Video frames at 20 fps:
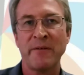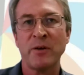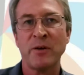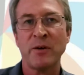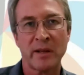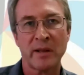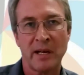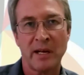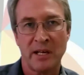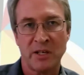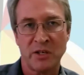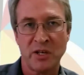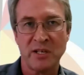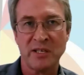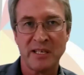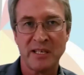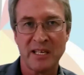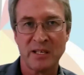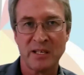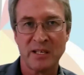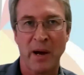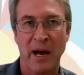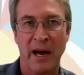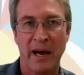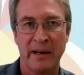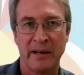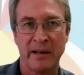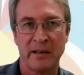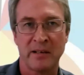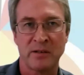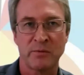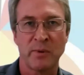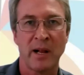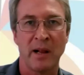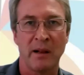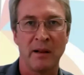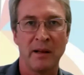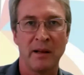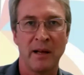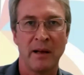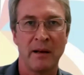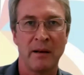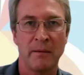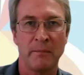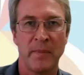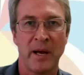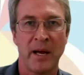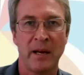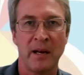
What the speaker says: and have a look at the logistics behind it as well.